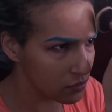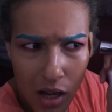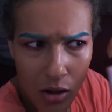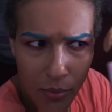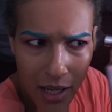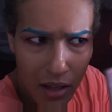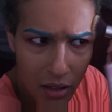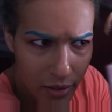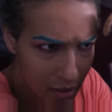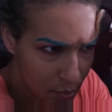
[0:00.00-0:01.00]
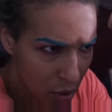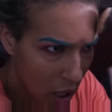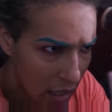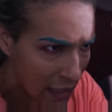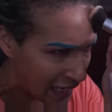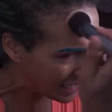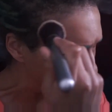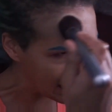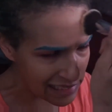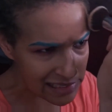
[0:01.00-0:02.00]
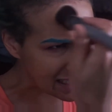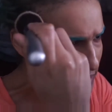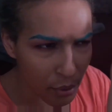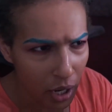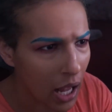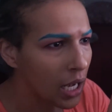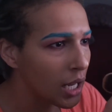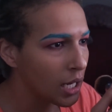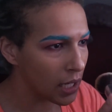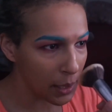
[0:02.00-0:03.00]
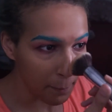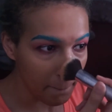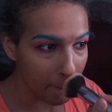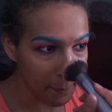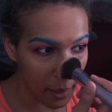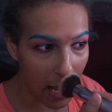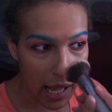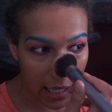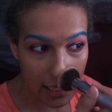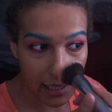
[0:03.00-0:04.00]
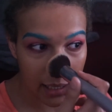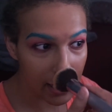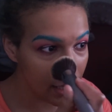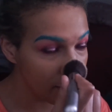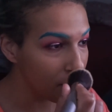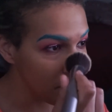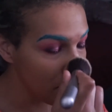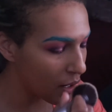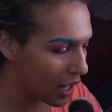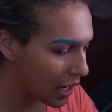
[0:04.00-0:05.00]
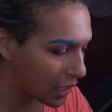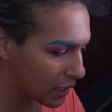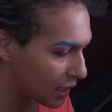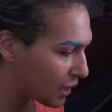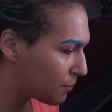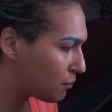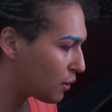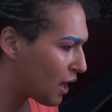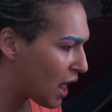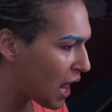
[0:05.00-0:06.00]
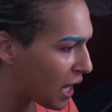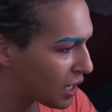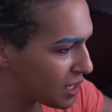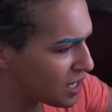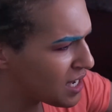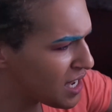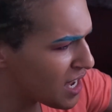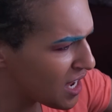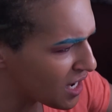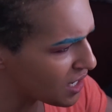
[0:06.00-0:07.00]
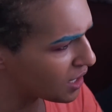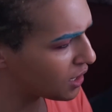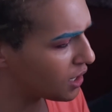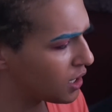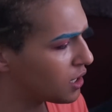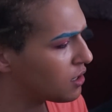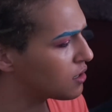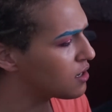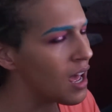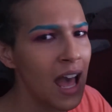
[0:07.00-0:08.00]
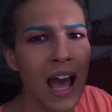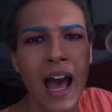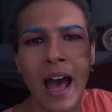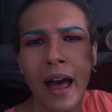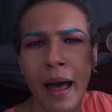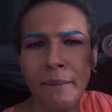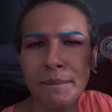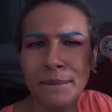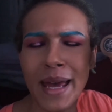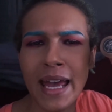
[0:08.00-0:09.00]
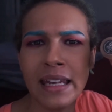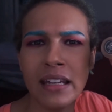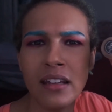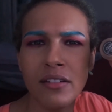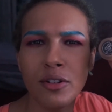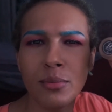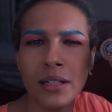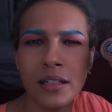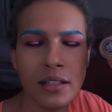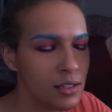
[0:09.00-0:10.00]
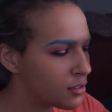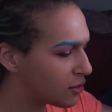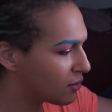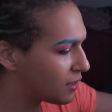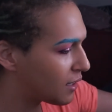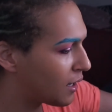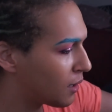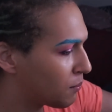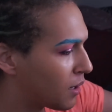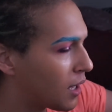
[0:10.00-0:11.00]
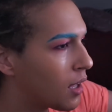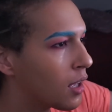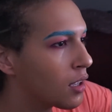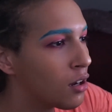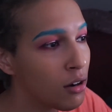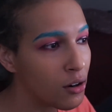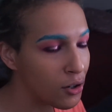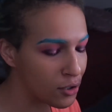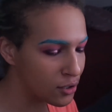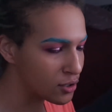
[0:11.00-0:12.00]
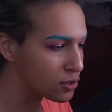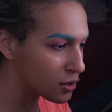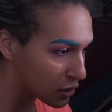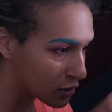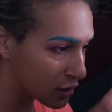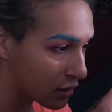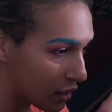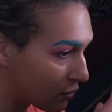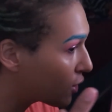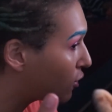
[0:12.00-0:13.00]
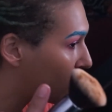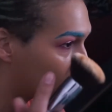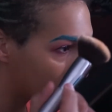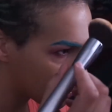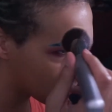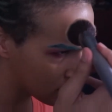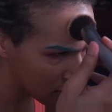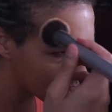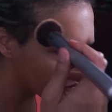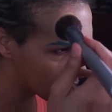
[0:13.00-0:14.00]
Oh, my color is praline. Praline, praline, praline, praline. I'm begging of you, please don't take my girl. Because I have a girlfriend.